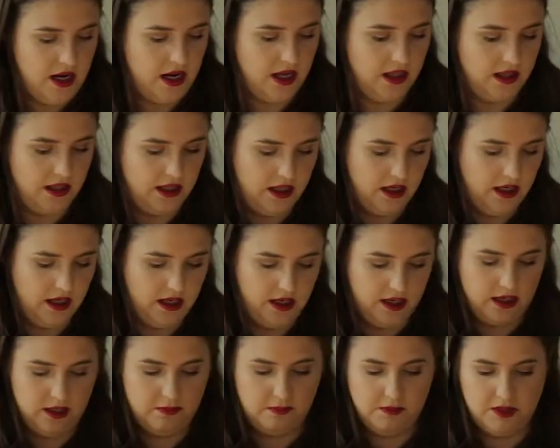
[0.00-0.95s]
And
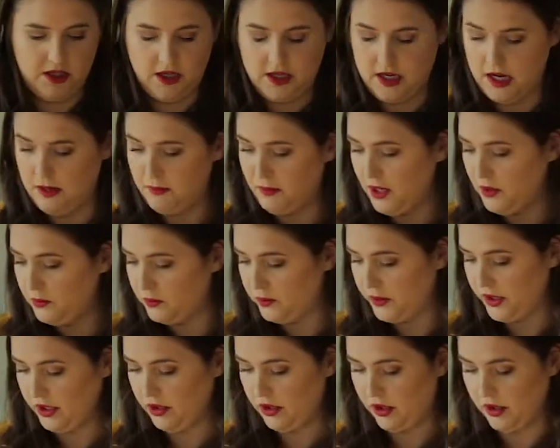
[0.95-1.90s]
then I'm going to take my
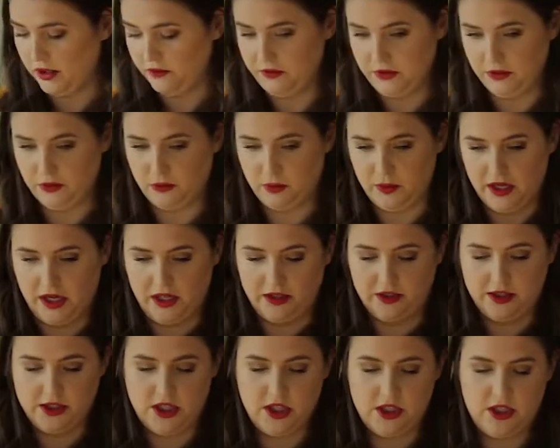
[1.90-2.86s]
ring off because what I
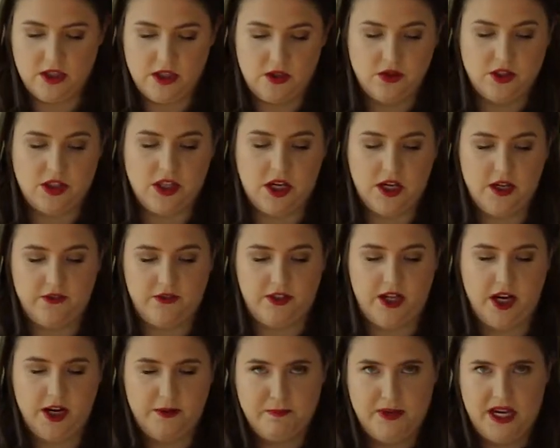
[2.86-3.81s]
like to do is kind of
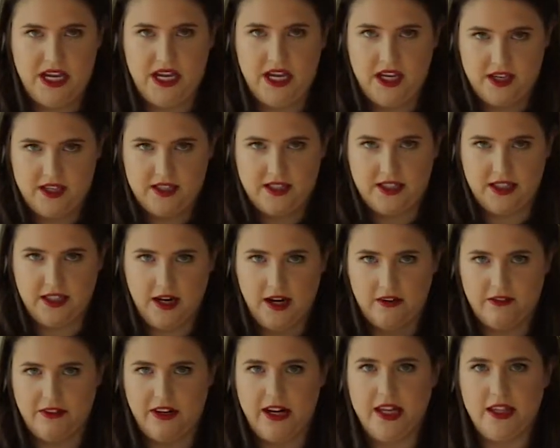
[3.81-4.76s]
cut my hand and
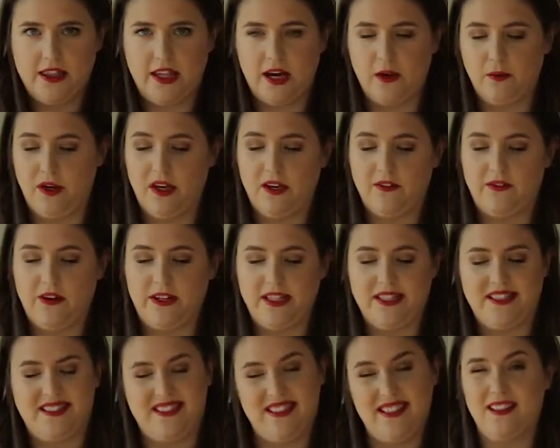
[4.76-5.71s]
cover it. That way if
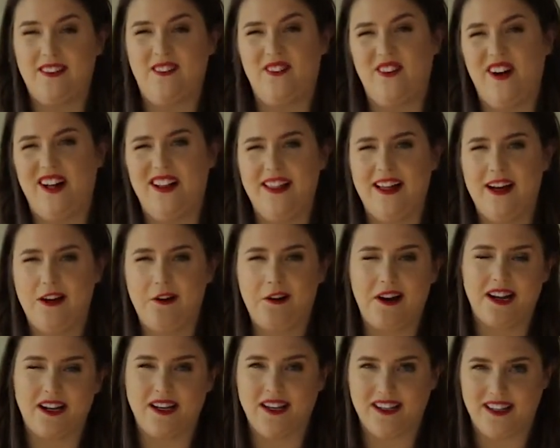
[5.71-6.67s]
any seeds fall out,
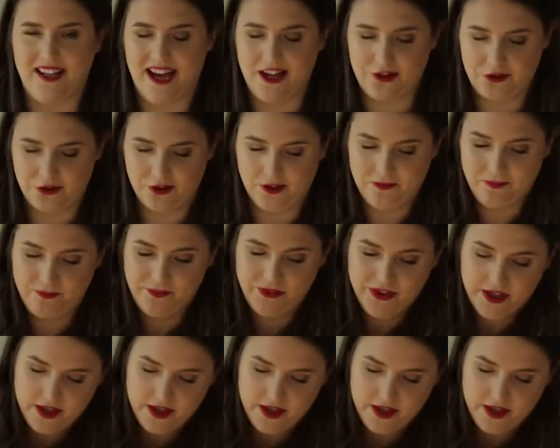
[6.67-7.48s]
I can catch them.